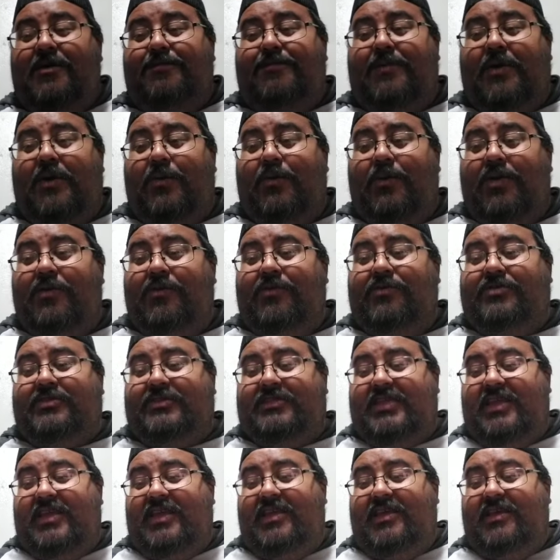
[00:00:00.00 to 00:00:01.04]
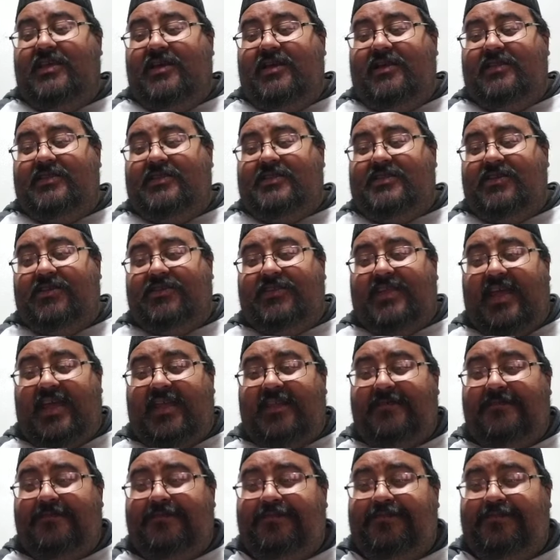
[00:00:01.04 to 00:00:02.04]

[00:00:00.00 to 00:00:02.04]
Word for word: But we will see until then.